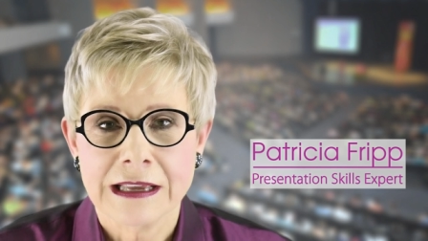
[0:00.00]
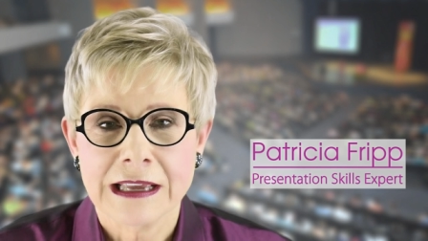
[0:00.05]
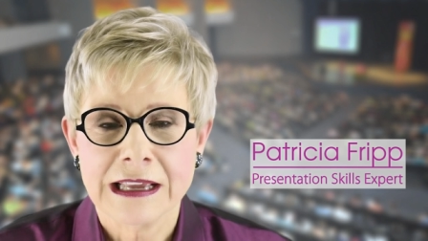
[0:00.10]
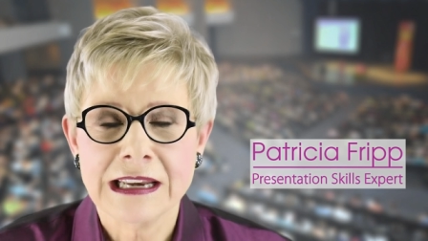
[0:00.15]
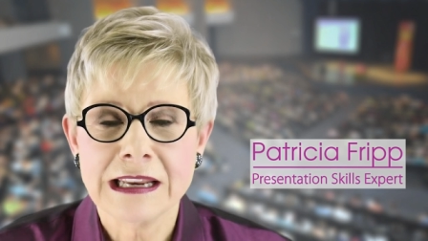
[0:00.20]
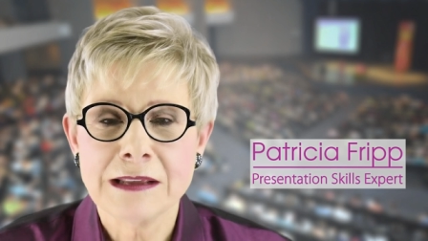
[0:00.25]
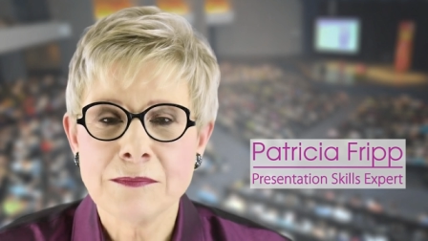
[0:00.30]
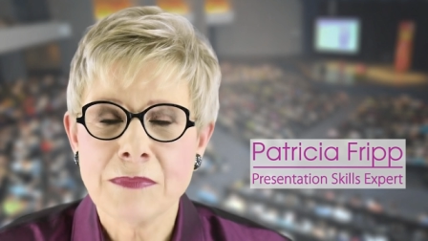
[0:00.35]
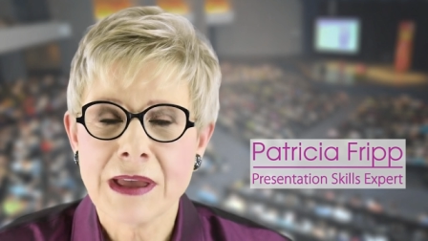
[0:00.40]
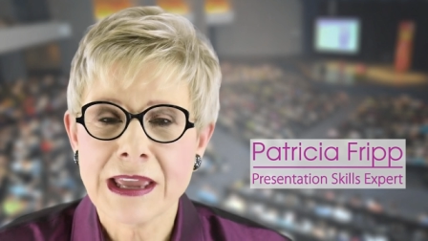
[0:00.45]

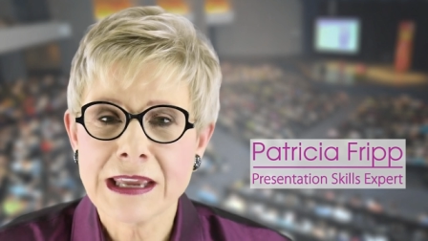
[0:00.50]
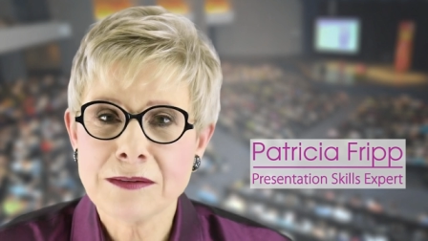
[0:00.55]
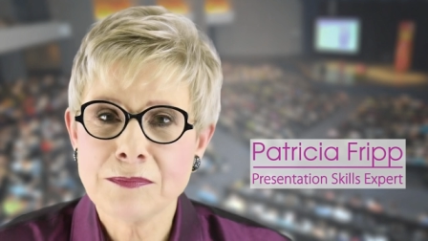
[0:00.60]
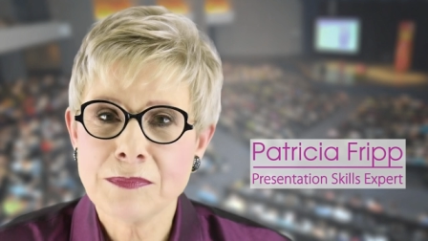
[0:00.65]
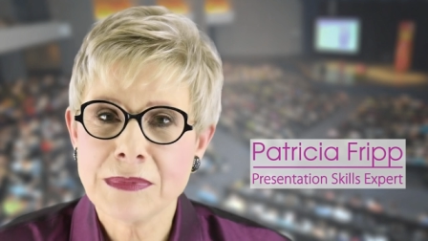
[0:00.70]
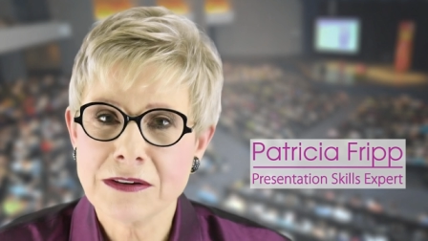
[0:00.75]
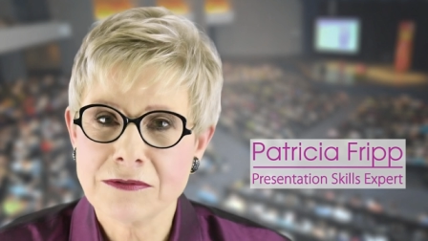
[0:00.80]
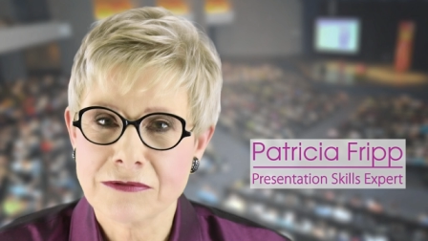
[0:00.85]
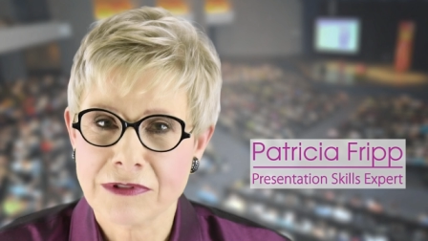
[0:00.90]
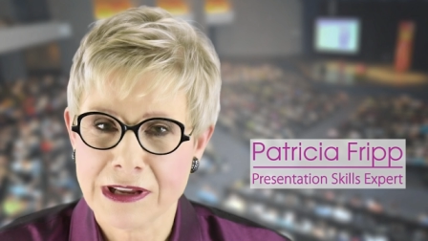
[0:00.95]
And it made
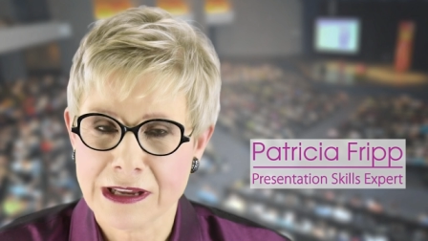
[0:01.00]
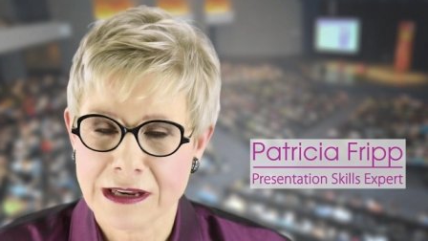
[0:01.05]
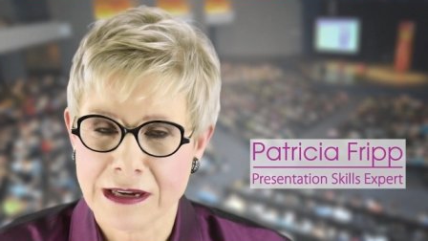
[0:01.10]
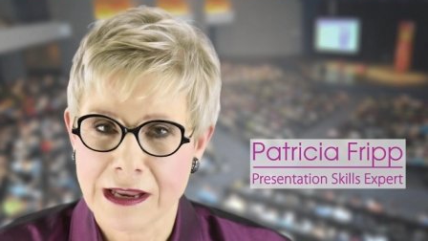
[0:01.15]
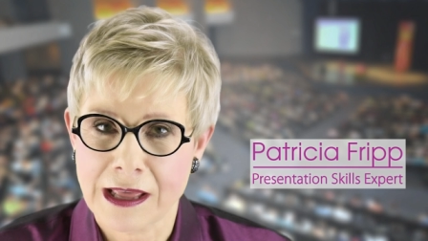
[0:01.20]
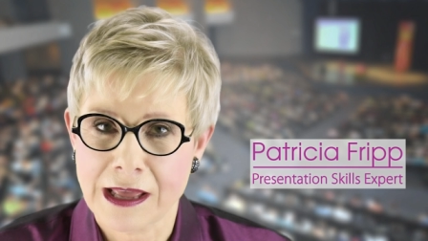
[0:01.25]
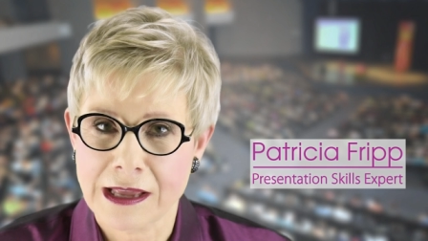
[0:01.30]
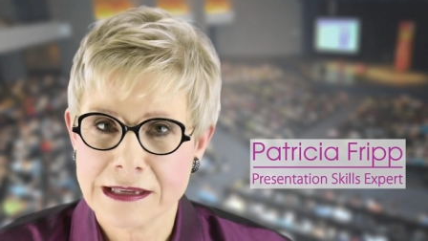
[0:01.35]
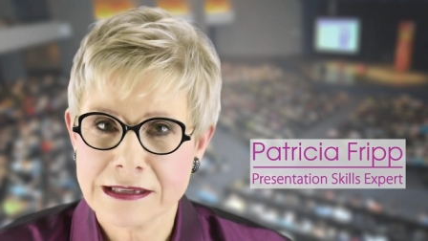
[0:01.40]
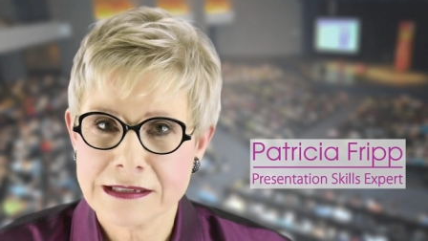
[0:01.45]
me
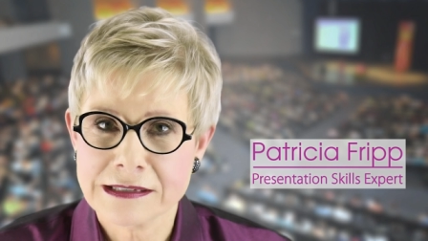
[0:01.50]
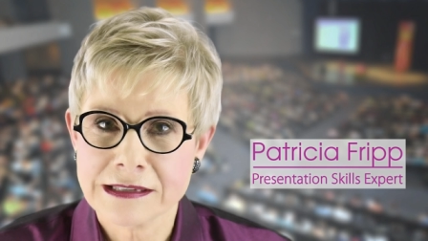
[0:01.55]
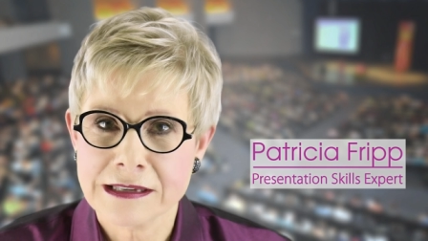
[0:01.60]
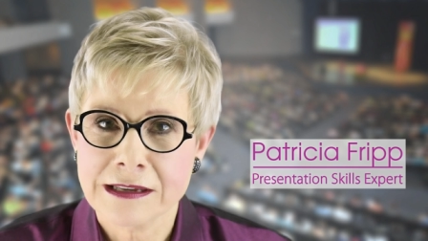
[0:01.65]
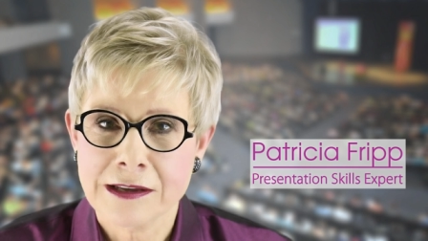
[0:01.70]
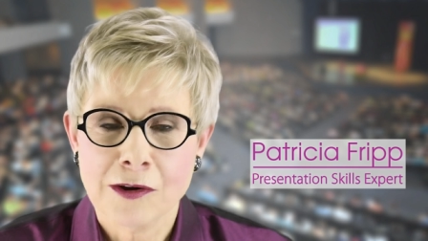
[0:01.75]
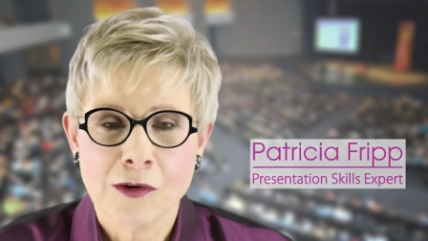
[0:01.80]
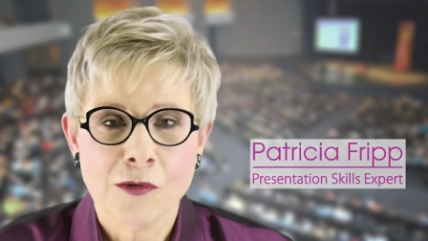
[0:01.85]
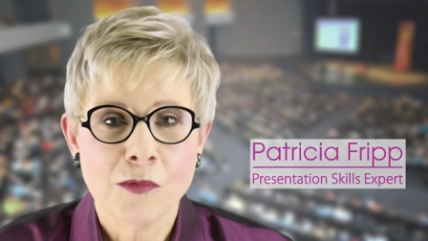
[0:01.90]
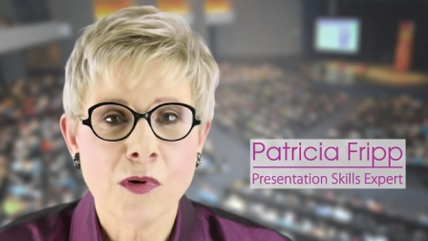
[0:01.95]
realize
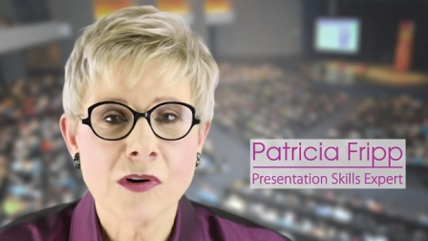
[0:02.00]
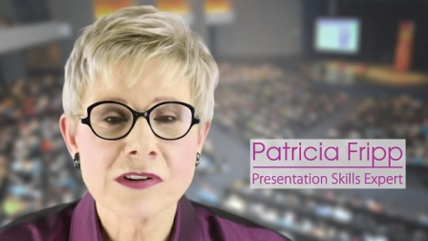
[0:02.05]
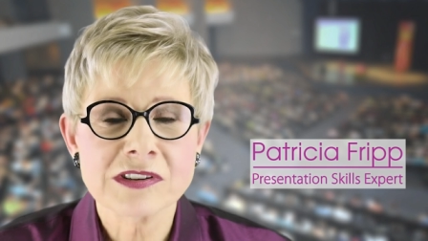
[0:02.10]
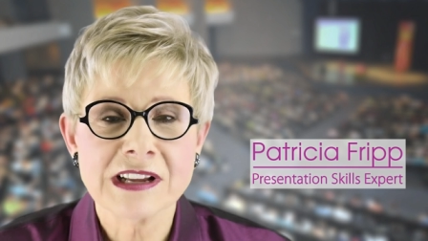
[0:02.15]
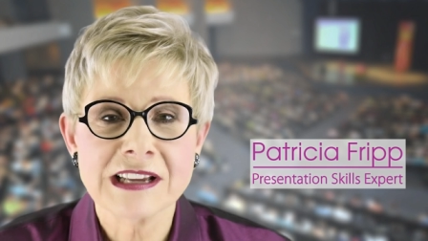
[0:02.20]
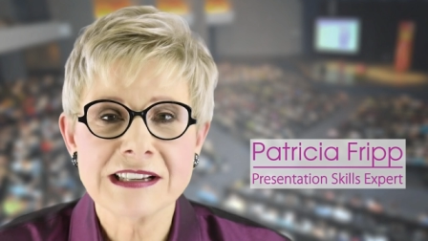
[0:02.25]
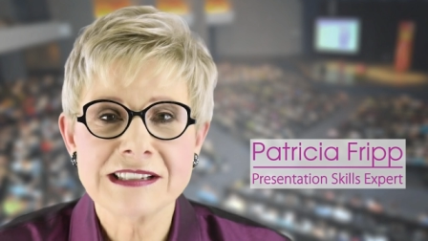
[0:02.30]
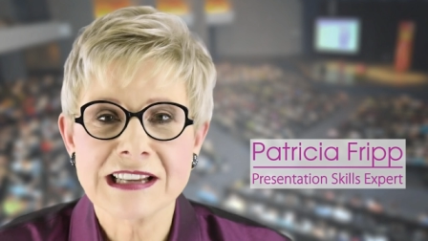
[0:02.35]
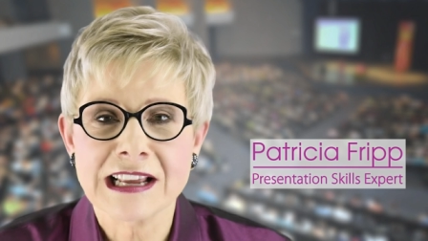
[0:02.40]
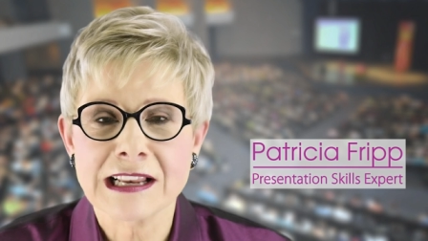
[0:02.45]
what
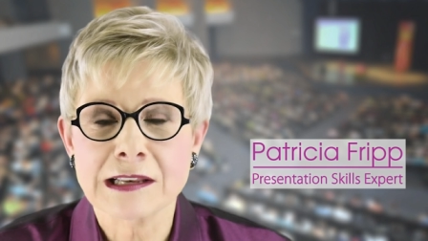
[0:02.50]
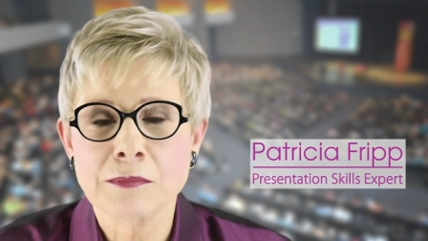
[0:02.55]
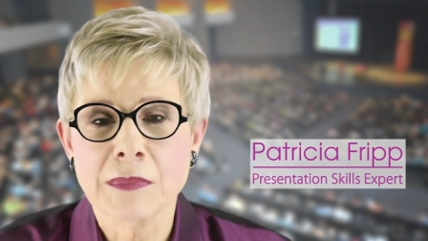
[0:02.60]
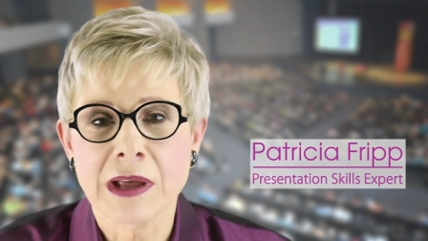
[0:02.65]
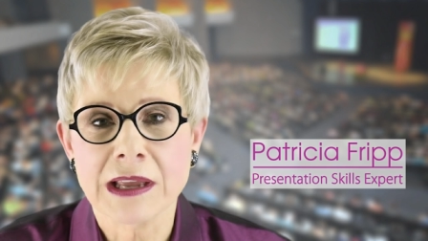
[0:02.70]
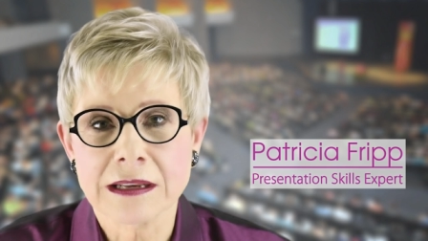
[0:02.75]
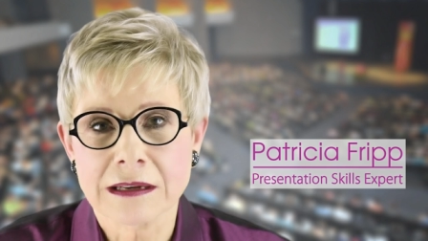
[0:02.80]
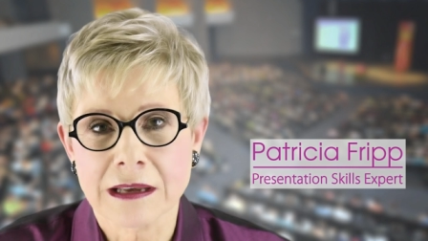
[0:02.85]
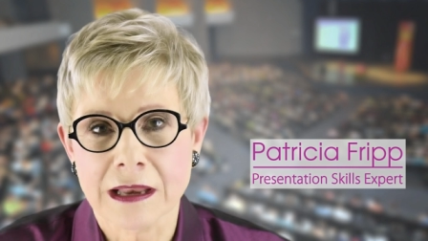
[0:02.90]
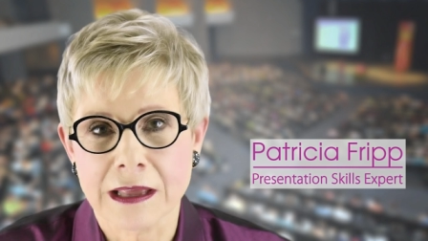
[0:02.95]
I tell
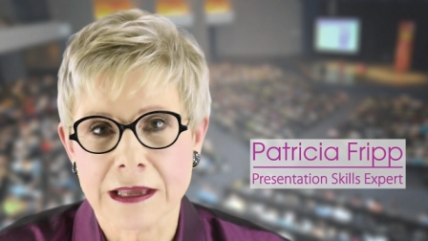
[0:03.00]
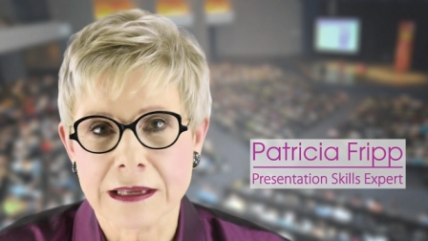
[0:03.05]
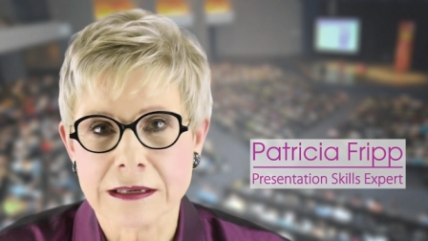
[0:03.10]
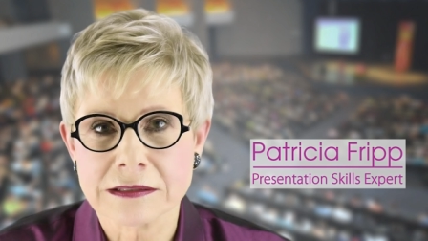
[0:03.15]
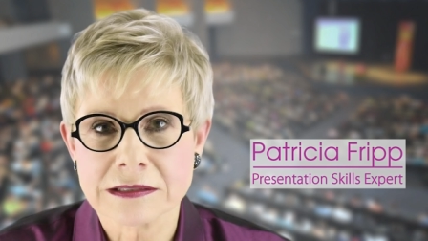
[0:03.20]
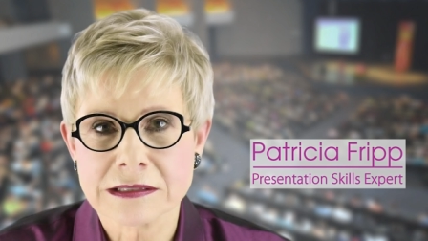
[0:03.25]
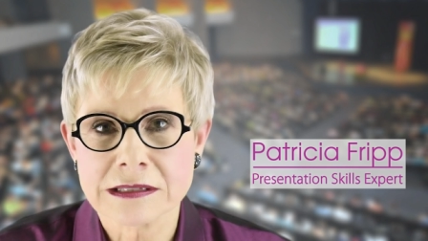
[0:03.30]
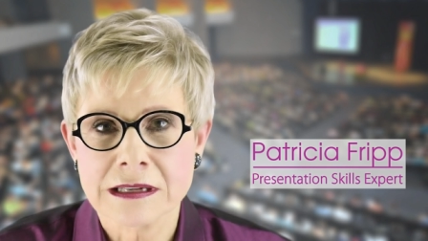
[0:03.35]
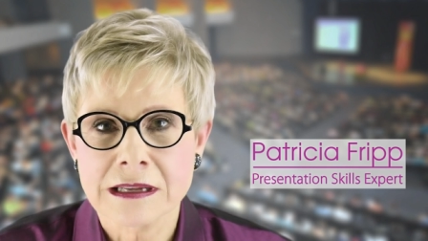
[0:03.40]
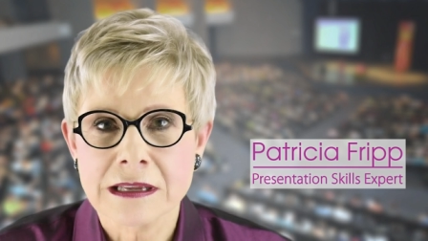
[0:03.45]
my
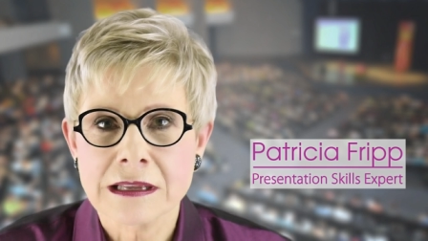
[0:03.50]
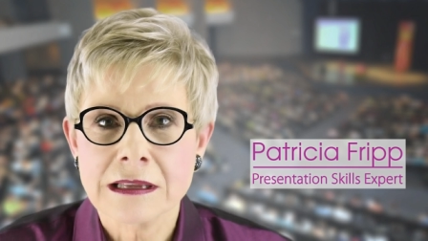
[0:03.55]
clients